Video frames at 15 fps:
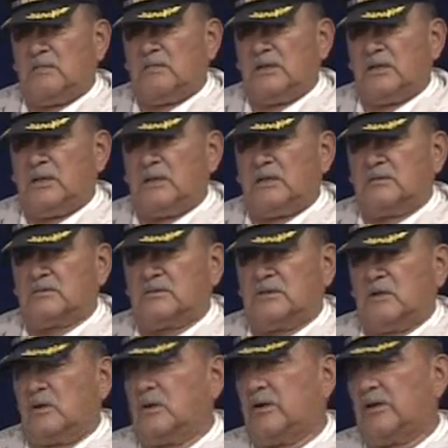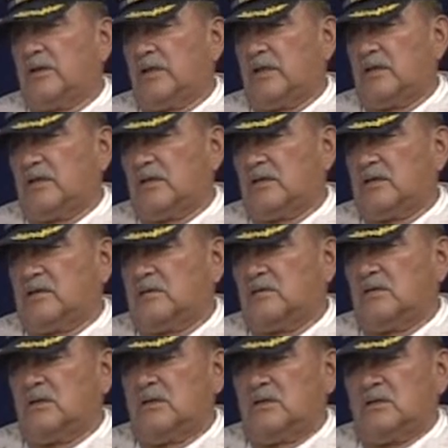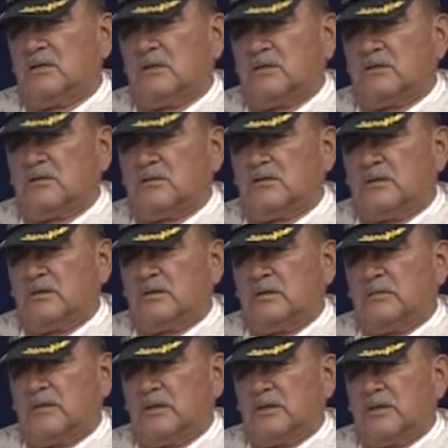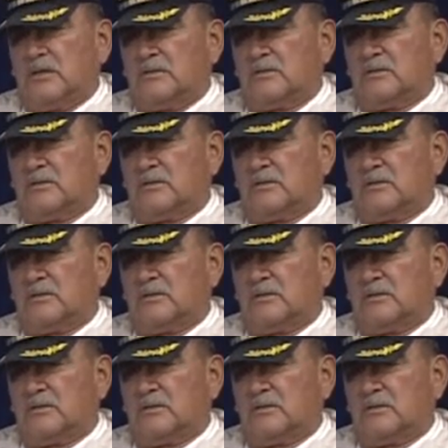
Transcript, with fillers: but I was in a hurry to get the, the, the, the manila.